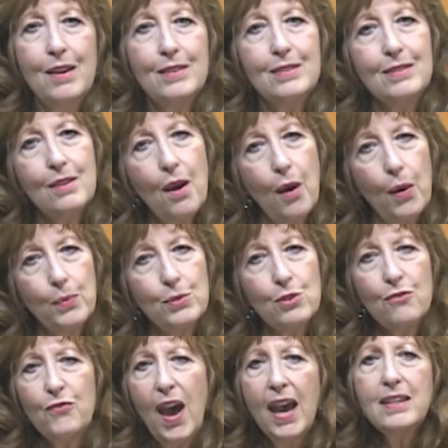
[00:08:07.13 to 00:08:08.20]
So,
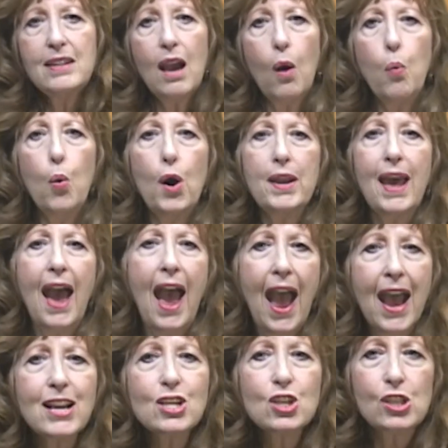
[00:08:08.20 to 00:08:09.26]
to find out what I
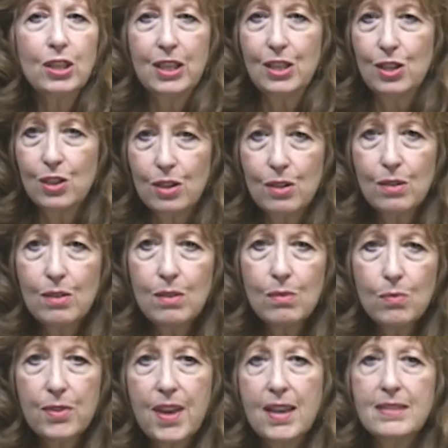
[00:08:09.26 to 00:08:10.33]
actually do
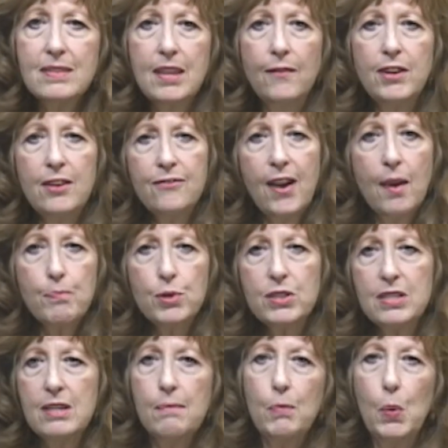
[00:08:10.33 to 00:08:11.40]
with that
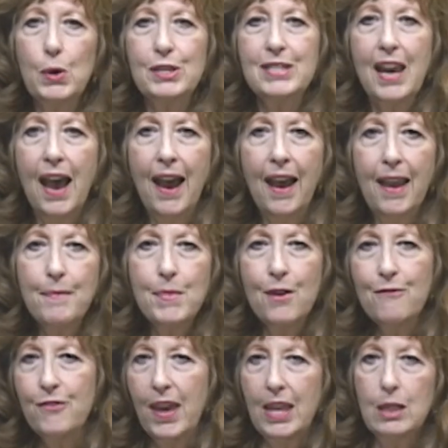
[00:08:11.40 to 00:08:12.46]
75% more time
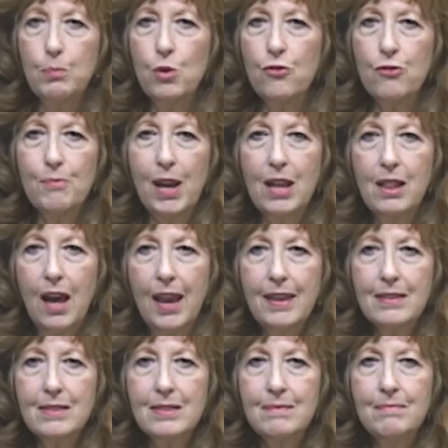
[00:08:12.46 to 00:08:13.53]
available for my
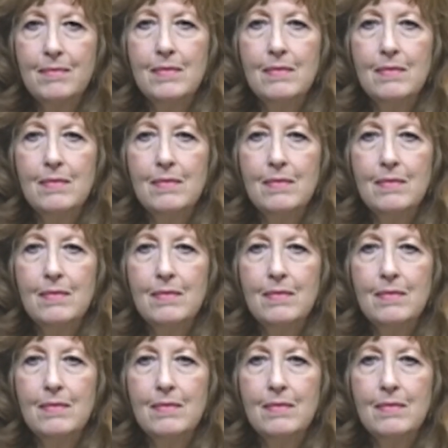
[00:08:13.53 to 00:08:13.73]
clients,